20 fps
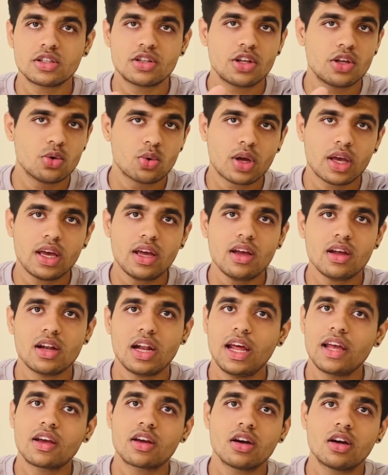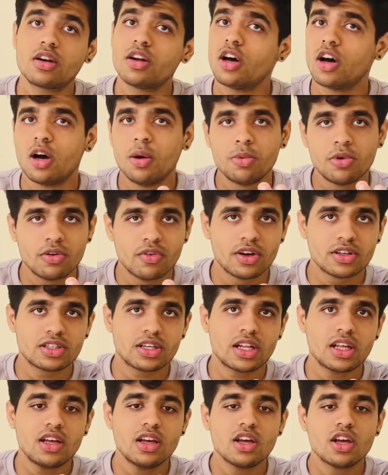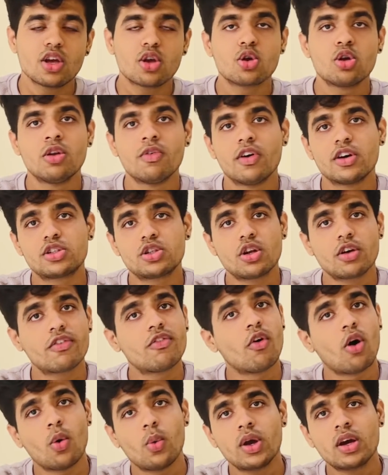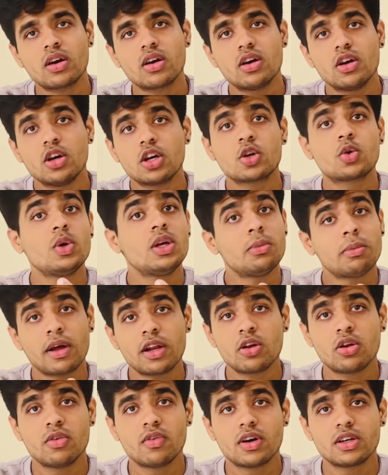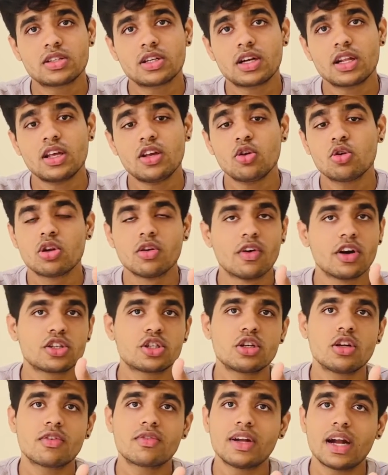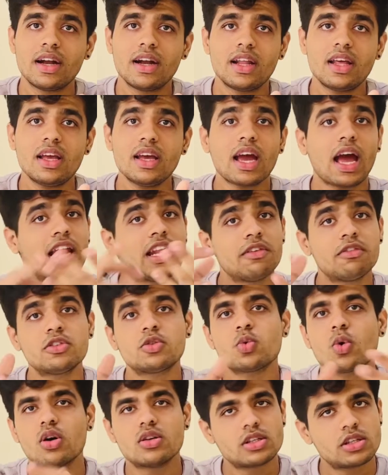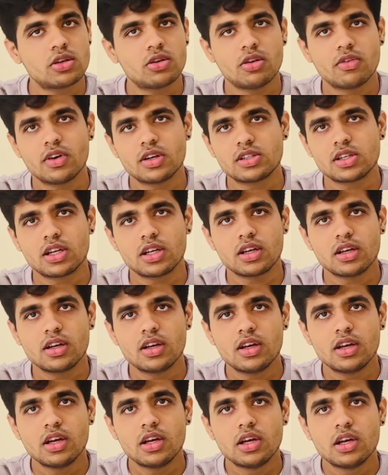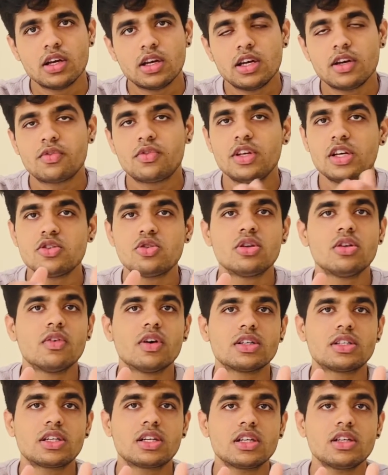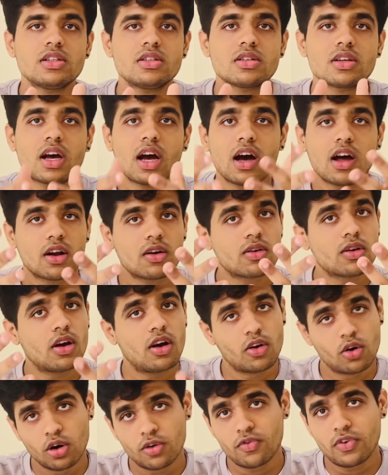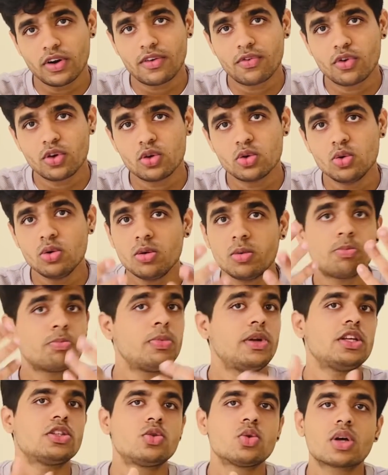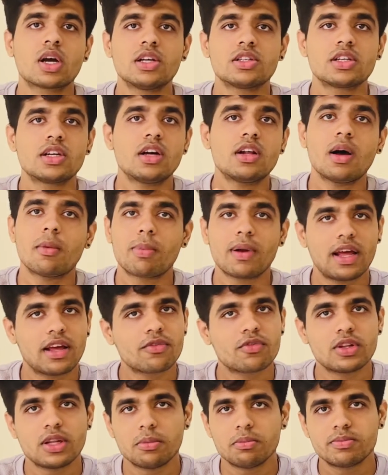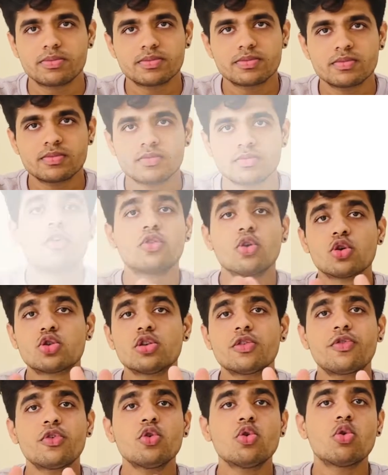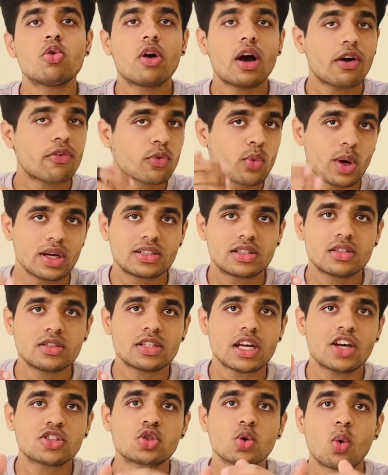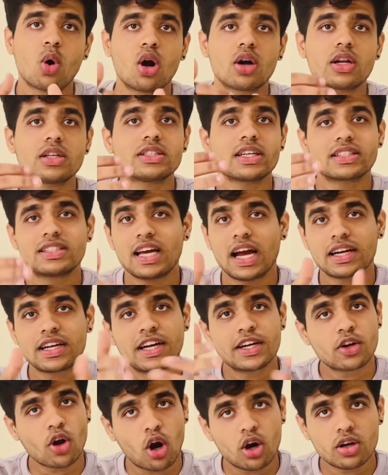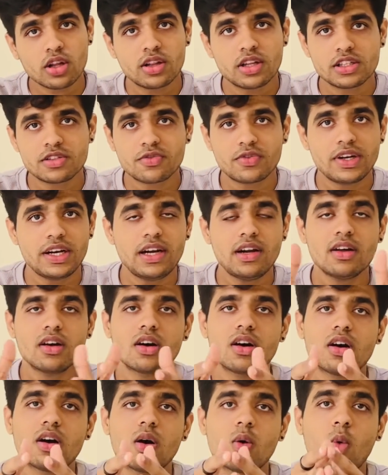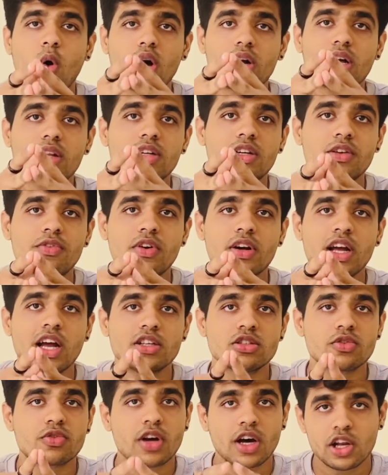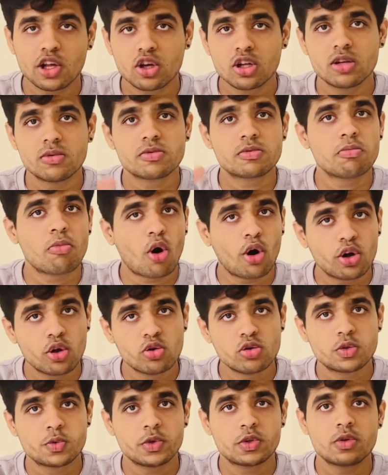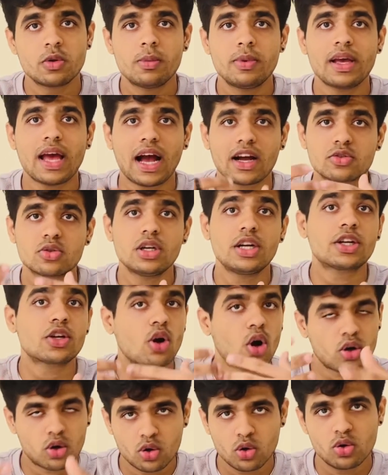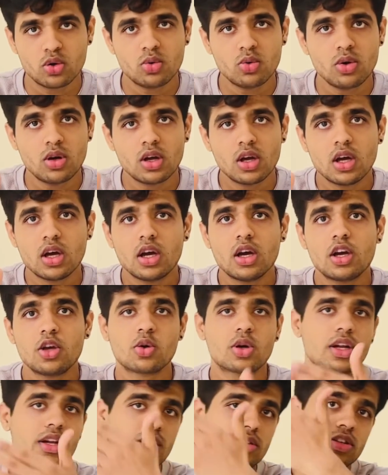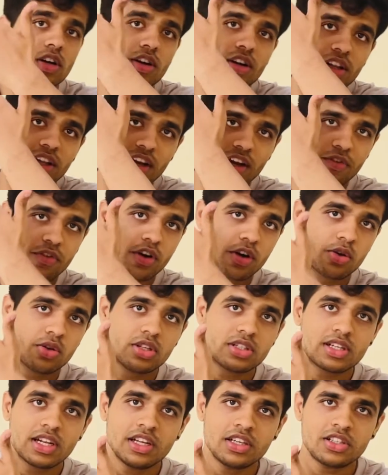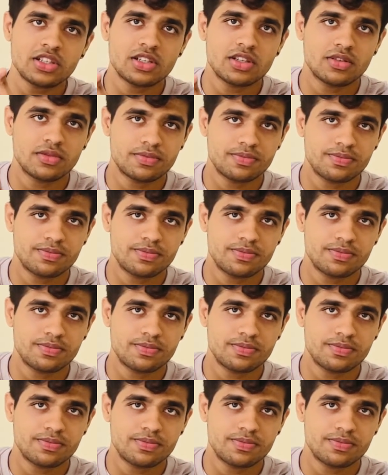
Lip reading: in the UK, like Durham University, University of Warwick, Queen Mary University, University of Dundee, and even Swansea University. If these universities are a good fit for you, please do consider applying to them. For those of you who have questions as to what is exactly taught in this field, what are the different kinds of curriculum and modules which will be actually taught to you, you can certainly refer to this list.